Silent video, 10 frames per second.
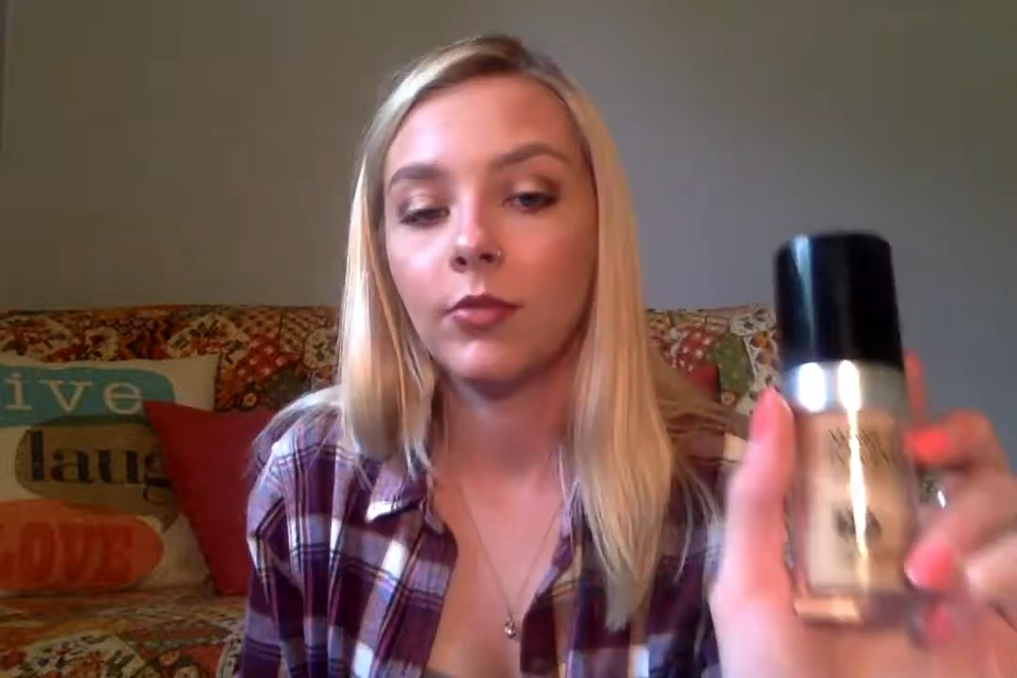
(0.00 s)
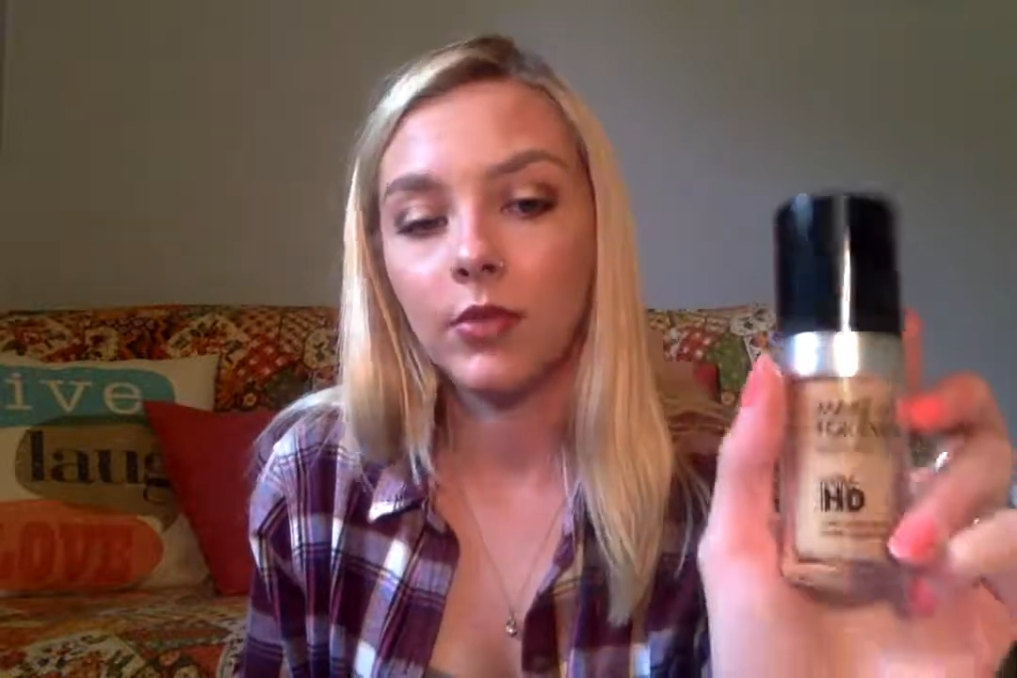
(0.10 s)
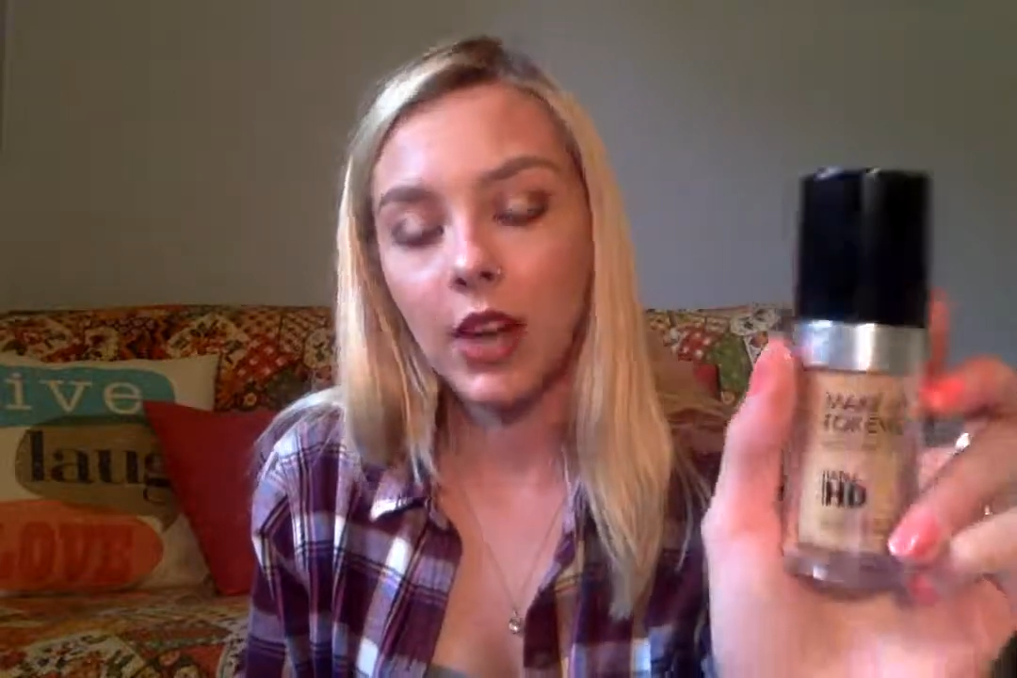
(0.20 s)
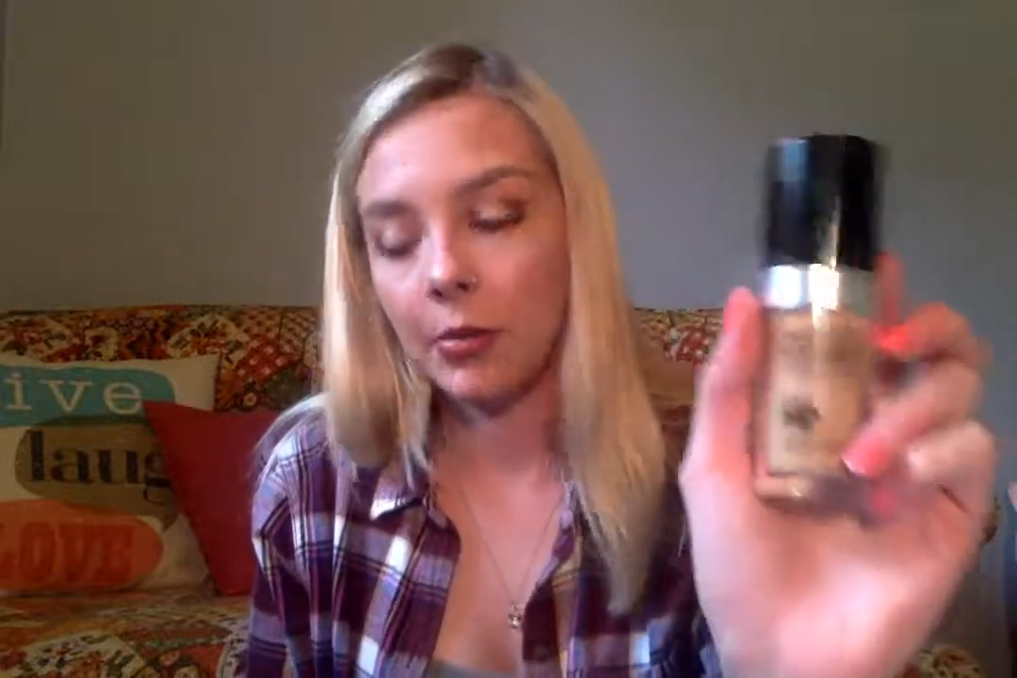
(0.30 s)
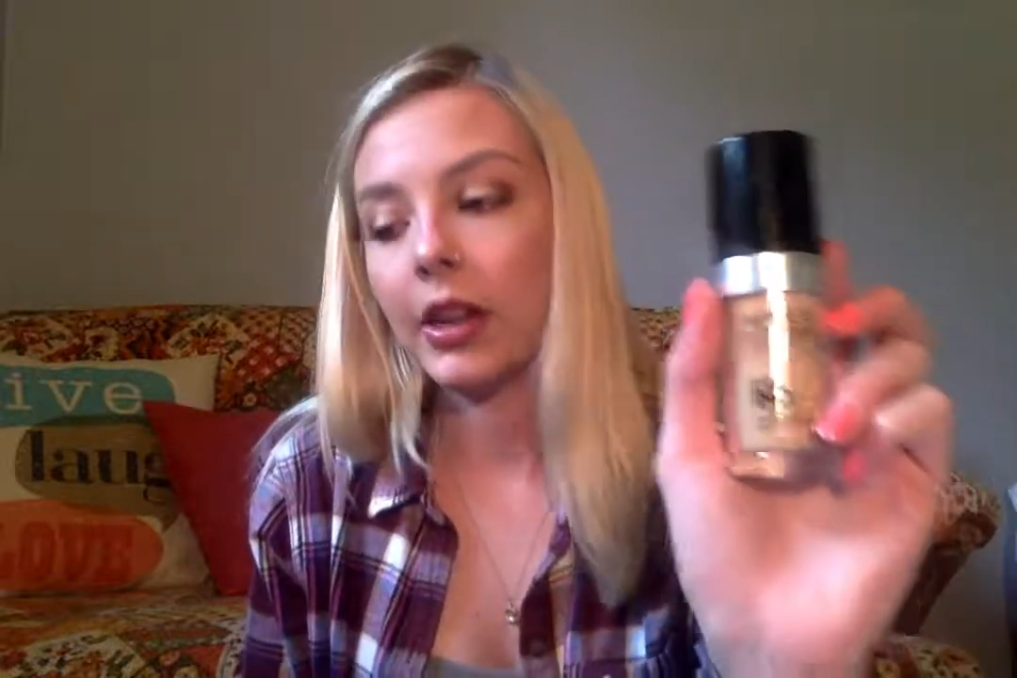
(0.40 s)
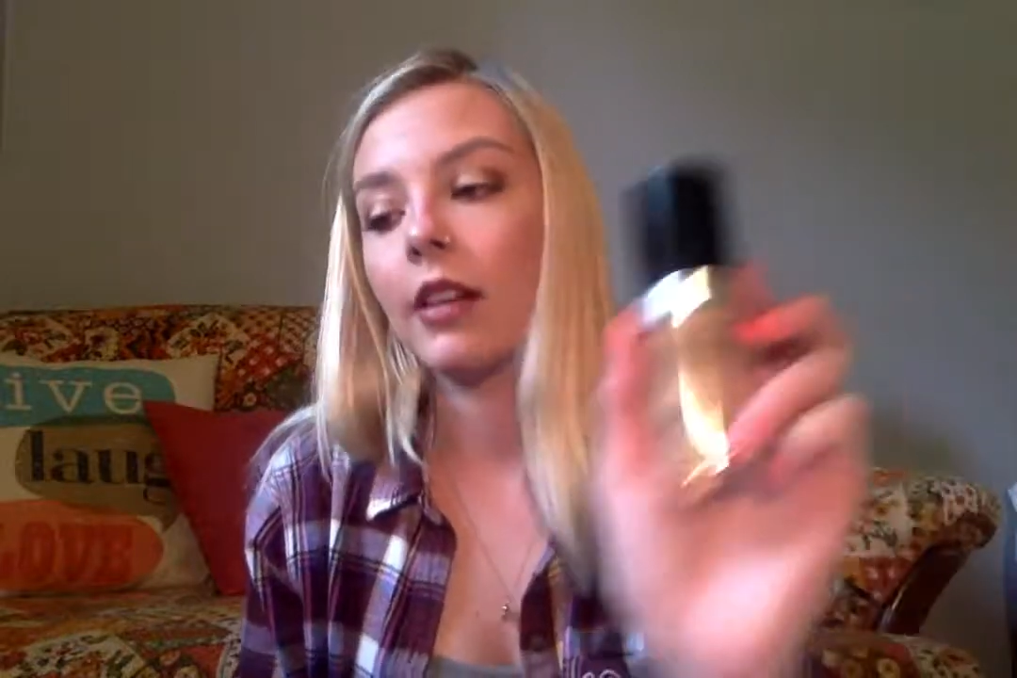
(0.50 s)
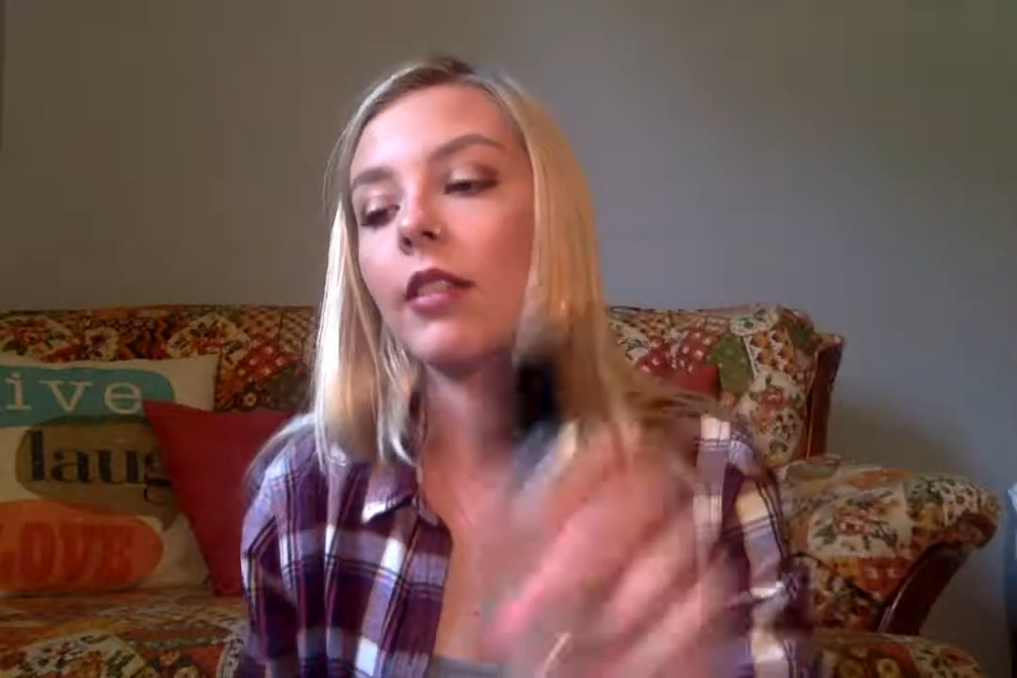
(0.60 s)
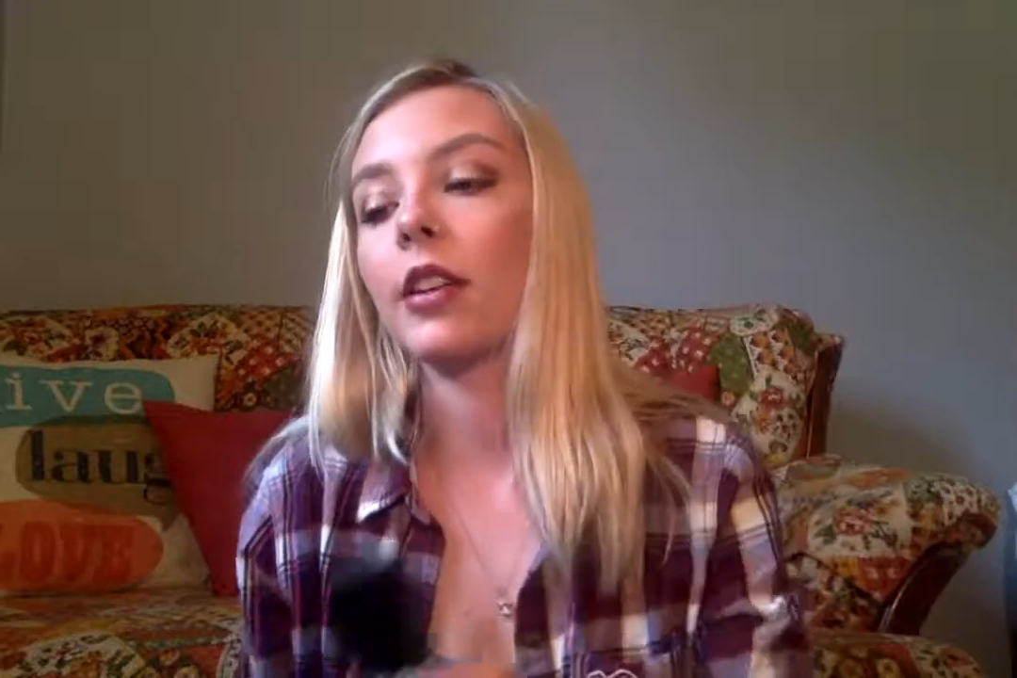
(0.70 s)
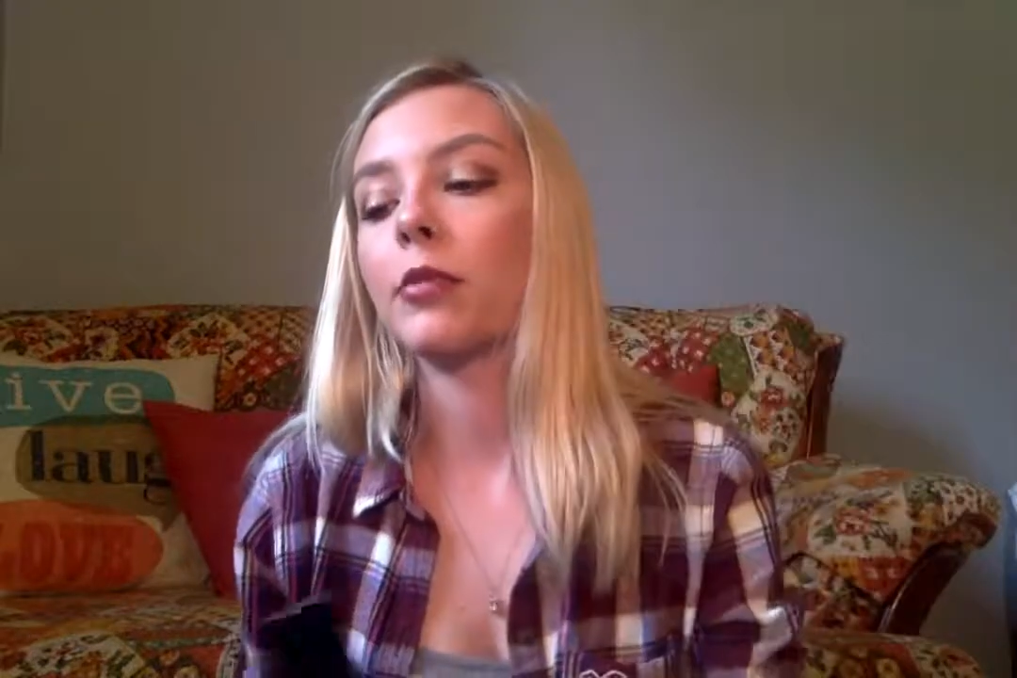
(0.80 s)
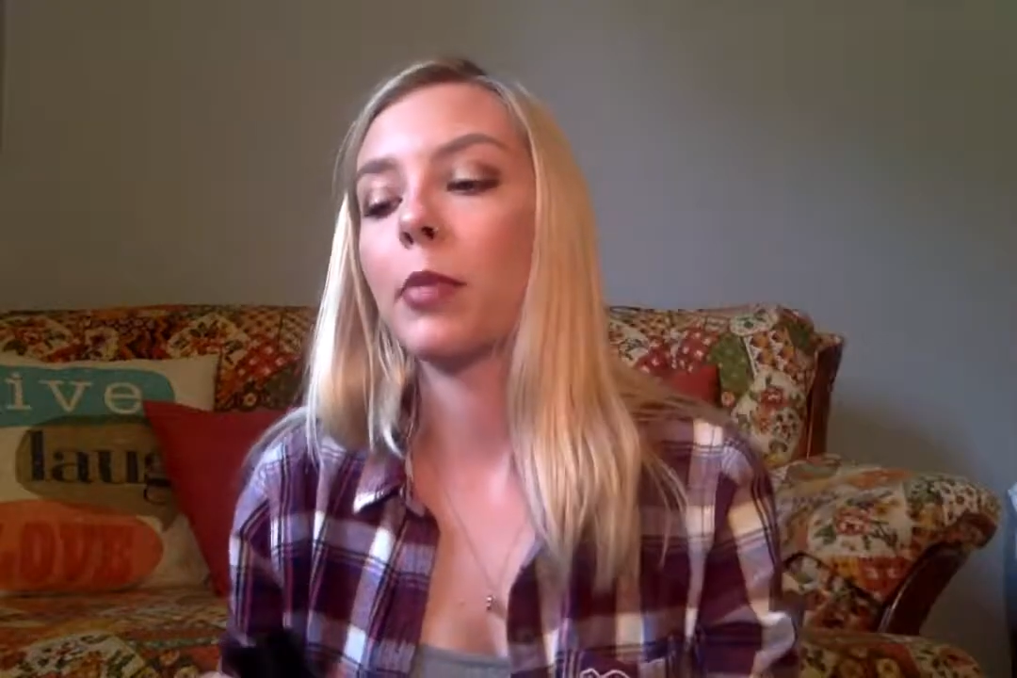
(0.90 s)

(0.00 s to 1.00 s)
time to get rid of.